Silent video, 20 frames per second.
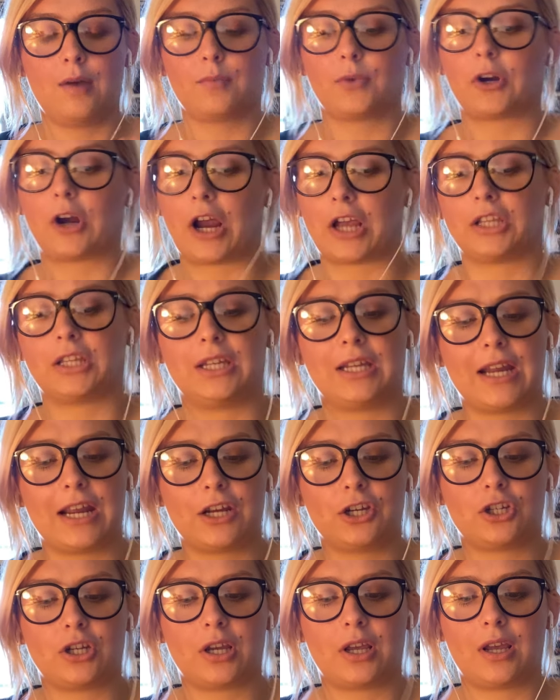
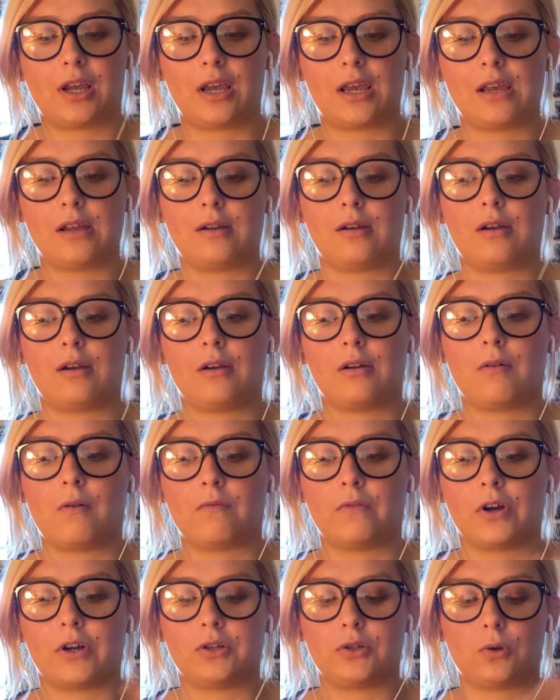procrastination,
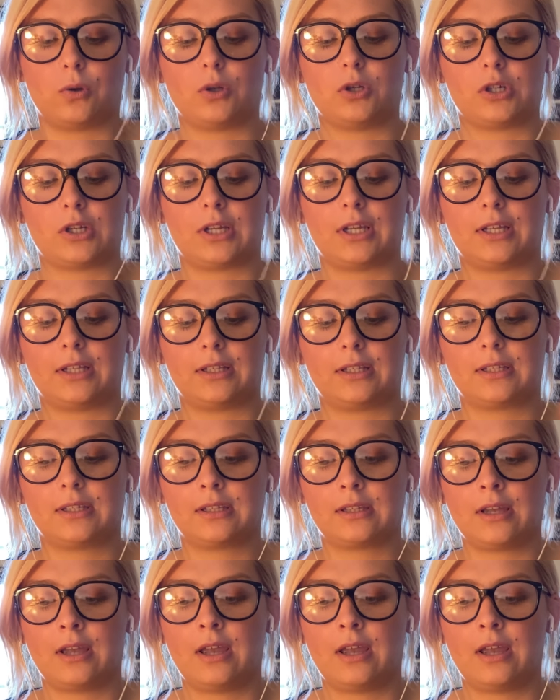overindulgence.